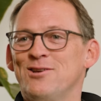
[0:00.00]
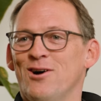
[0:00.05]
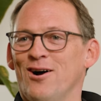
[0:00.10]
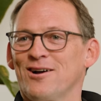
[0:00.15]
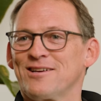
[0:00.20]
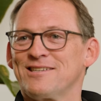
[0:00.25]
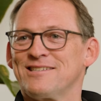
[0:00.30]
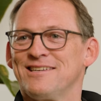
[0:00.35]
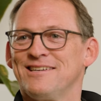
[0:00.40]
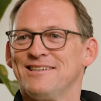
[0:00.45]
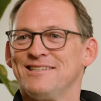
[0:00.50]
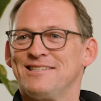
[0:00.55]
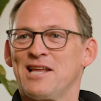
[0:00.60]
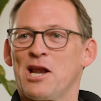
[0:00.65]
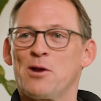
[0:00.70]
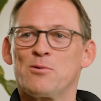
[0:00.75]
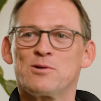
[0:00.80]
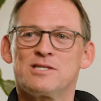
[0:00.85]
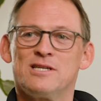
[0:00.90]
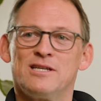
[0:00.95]
Talks.
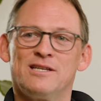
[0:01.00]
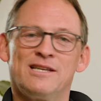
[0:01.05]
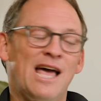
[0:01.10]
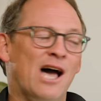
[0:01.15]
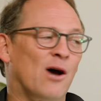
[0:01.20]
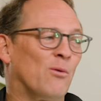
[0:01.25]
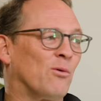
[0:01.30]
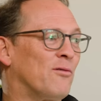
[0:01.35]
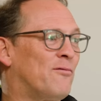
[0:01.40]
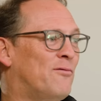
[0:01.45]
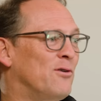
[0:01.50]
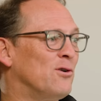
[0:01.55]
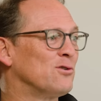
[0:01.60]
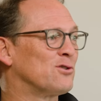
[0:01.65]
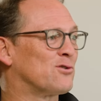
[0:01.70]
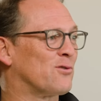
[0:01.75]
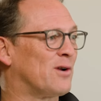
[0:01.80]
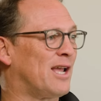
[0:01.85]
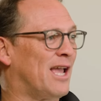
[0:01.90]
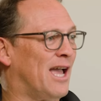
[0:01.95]
Today we're sitting down with Phil
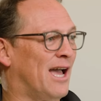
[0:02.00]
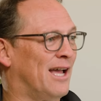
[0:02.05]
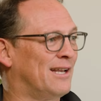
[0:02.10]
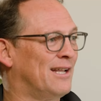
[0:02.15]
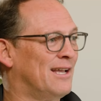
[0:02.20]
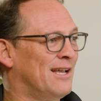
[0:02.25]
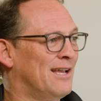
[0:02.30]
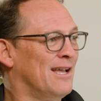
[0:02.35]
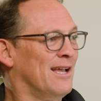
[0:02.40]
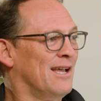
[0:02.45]
Zrihen,